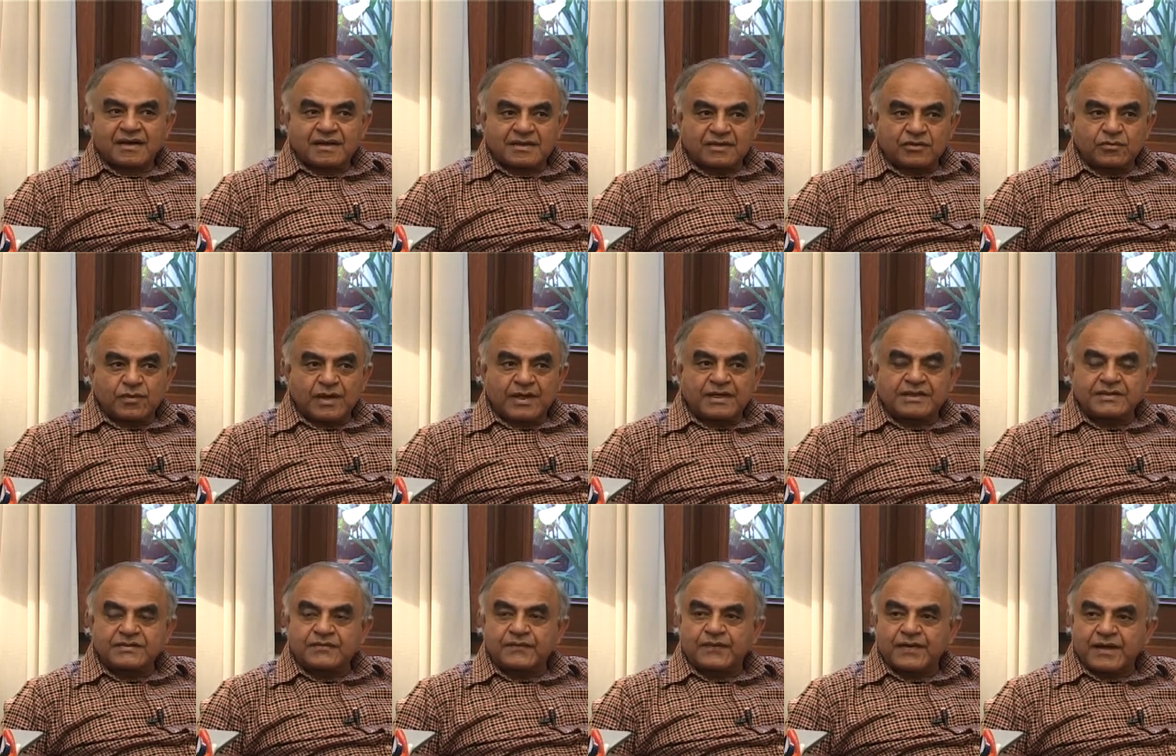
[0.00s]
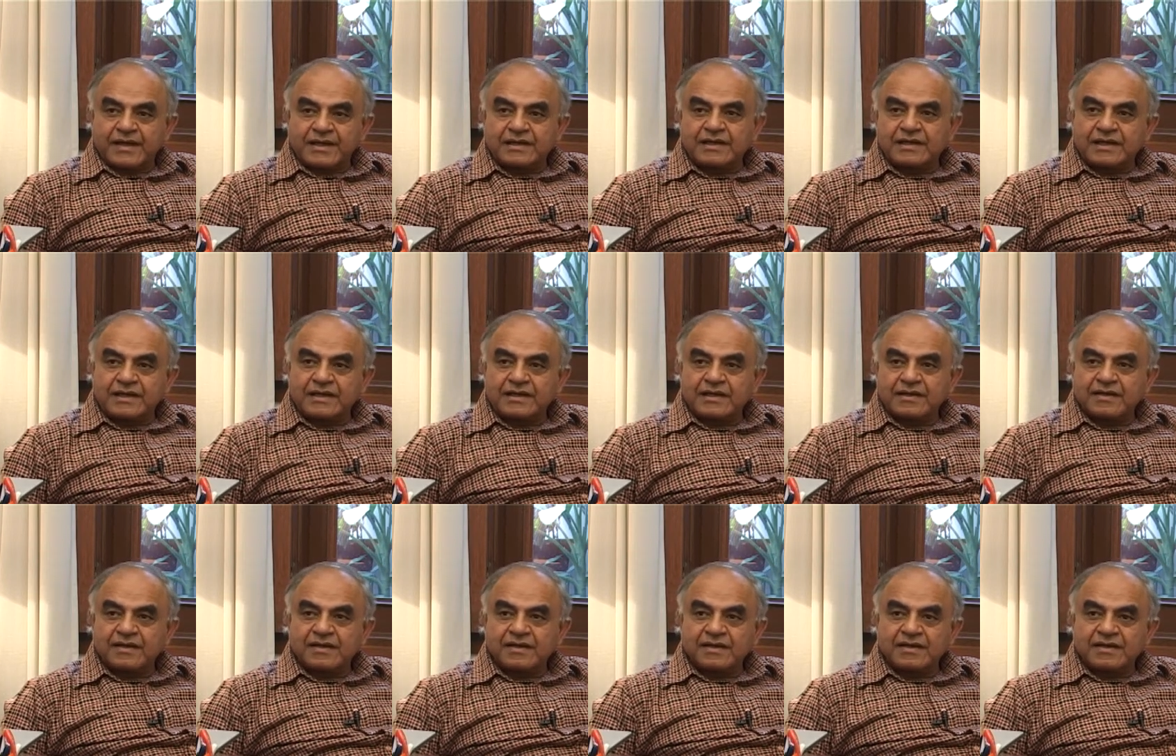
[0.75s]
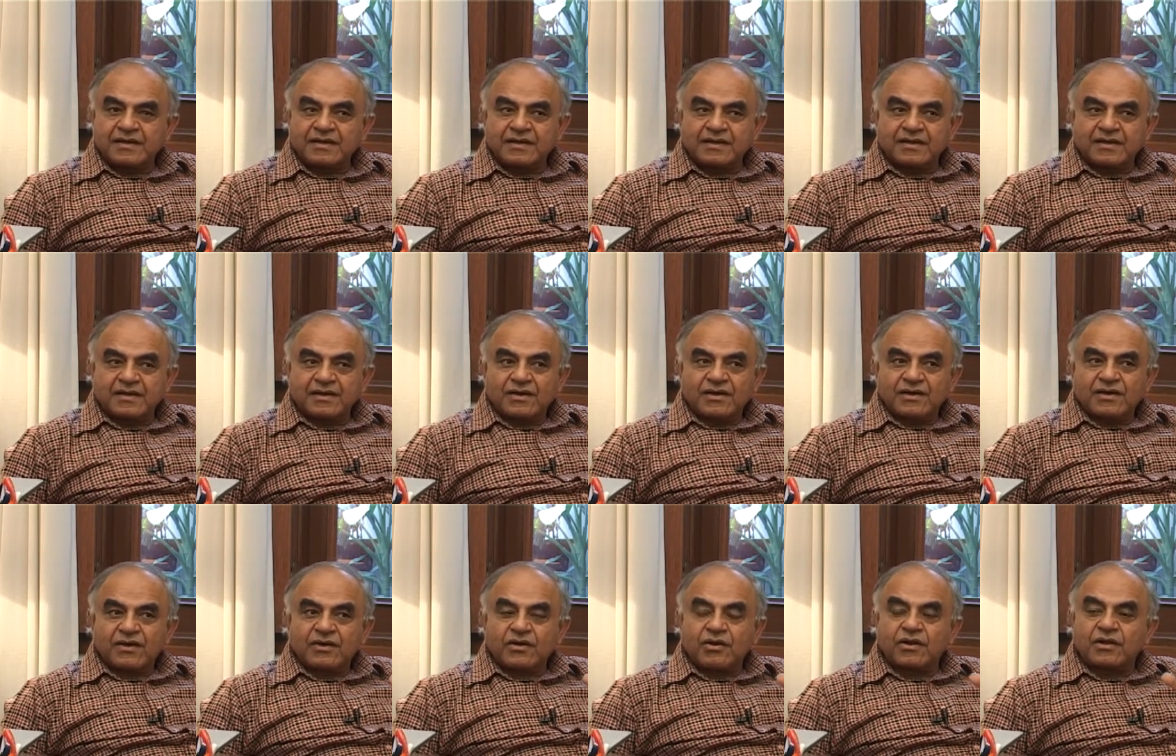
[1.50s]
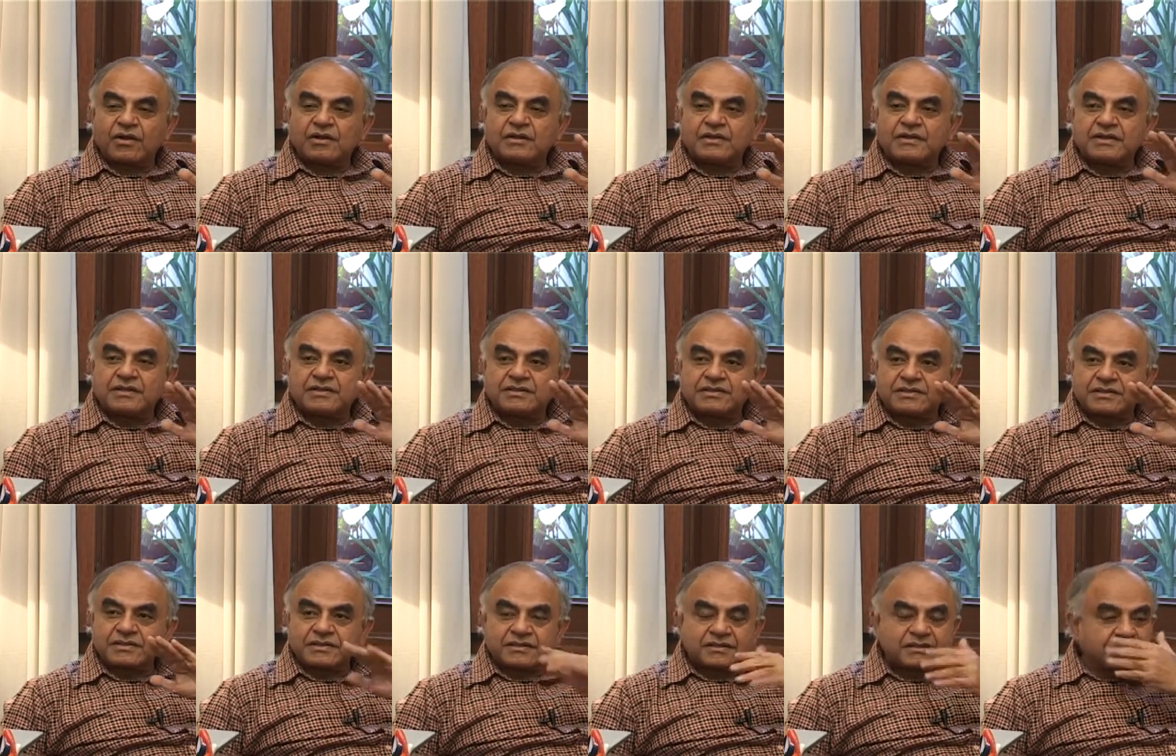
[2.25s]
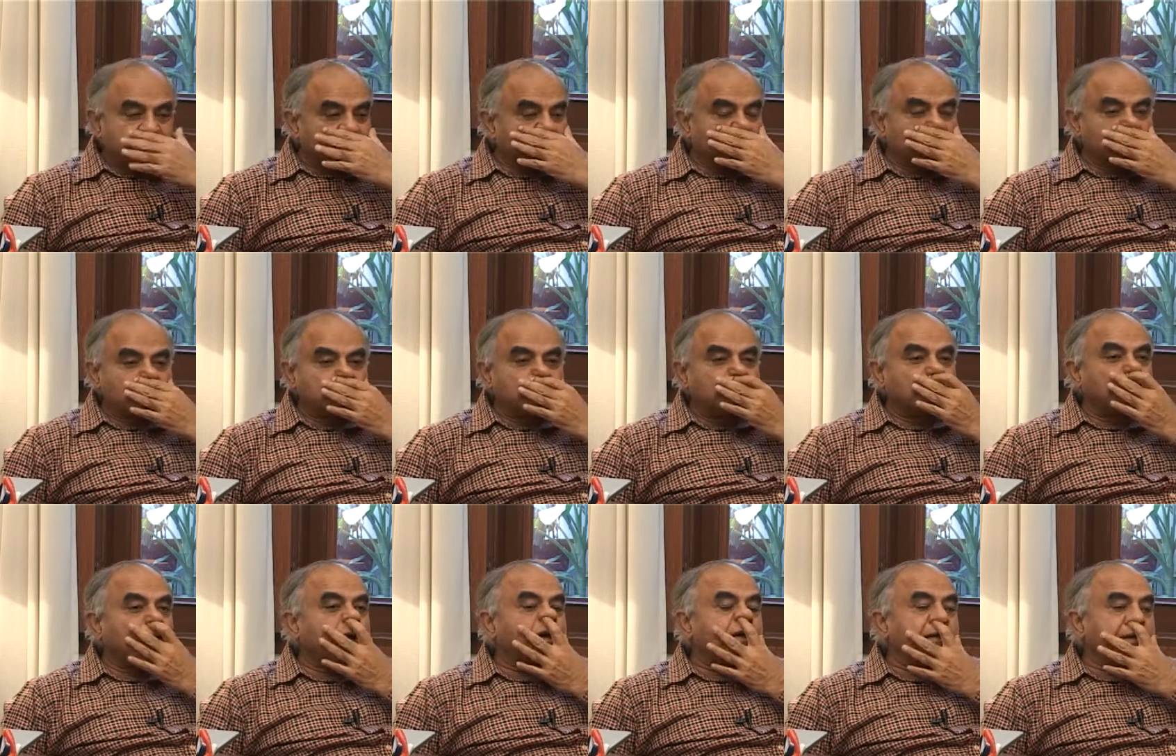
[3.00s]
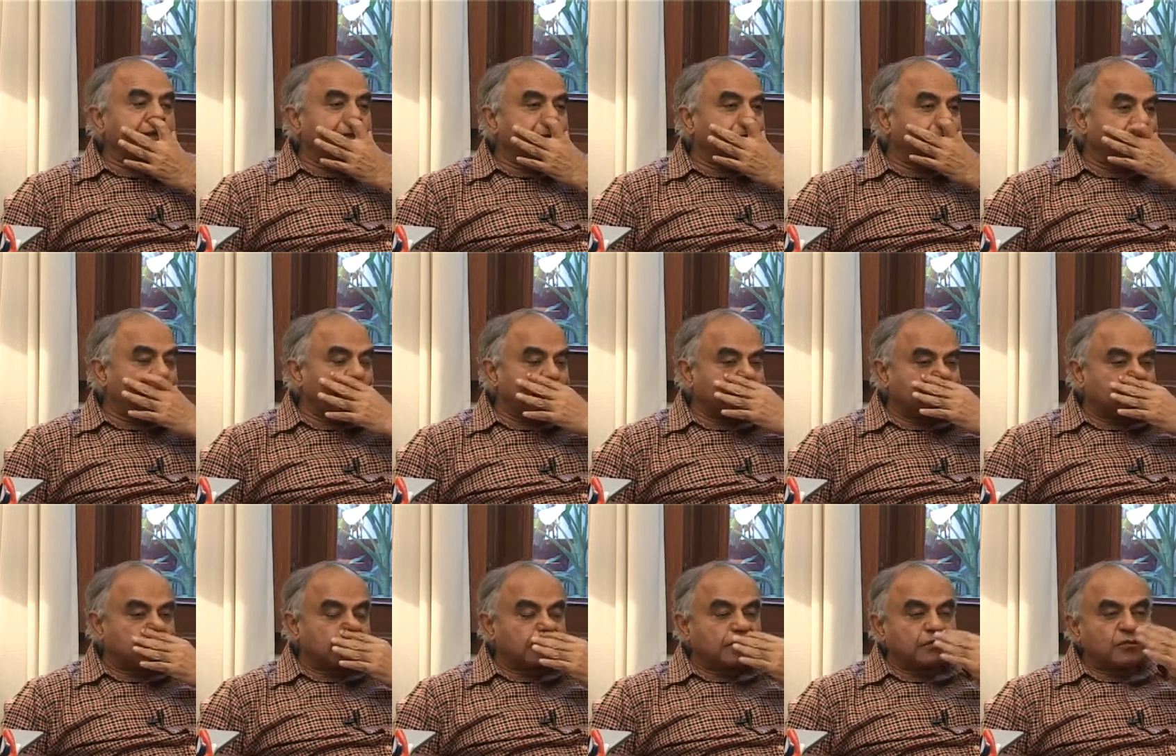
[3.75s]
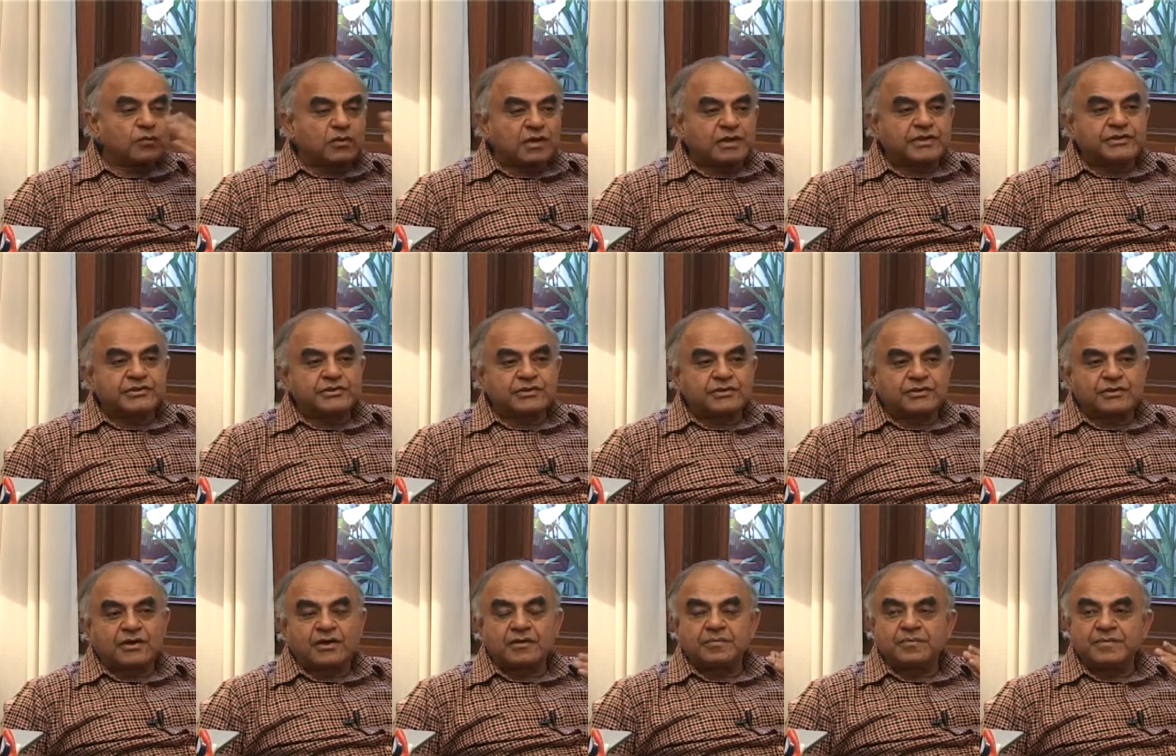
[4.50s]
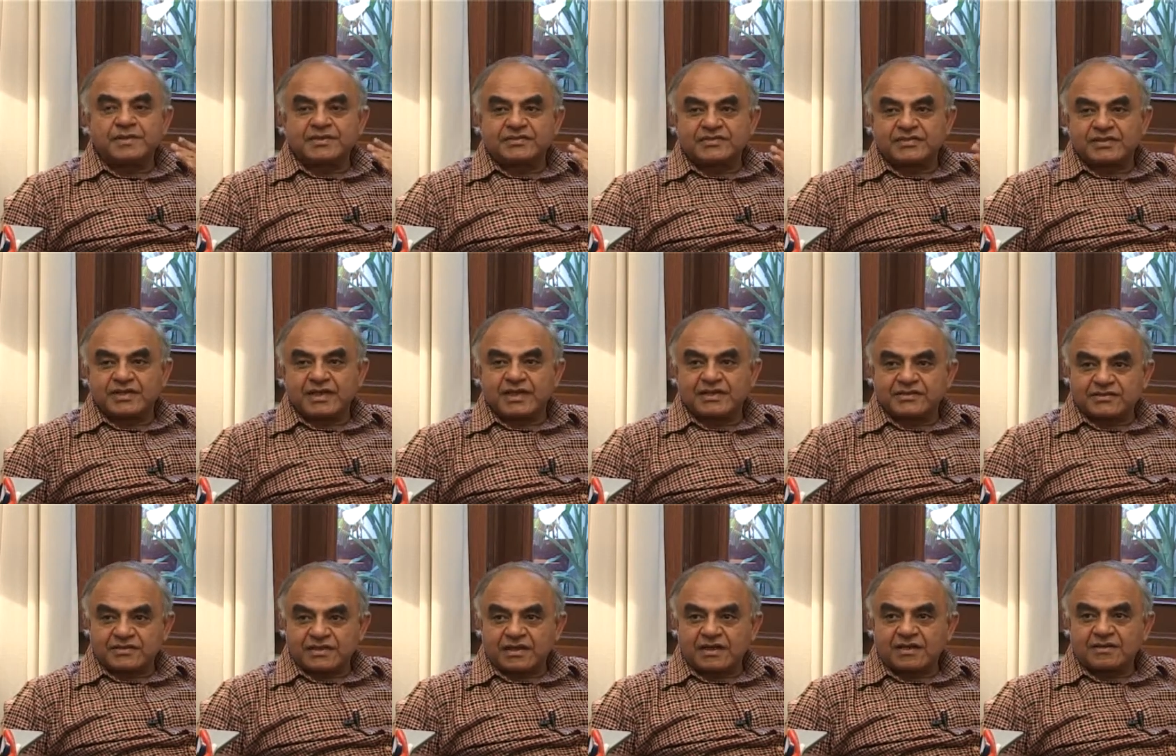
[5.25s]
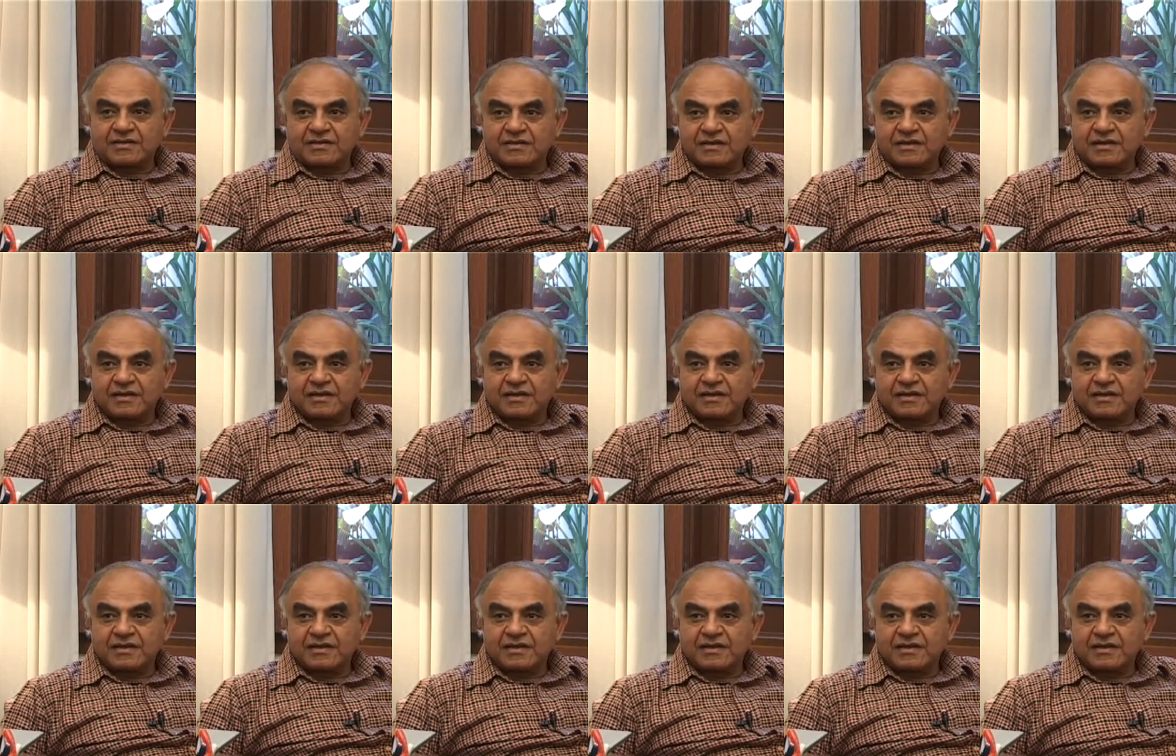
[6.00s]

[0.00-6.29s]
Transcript: Otherwise, frankly, all this, it should not, in fact, the word should not be CSR.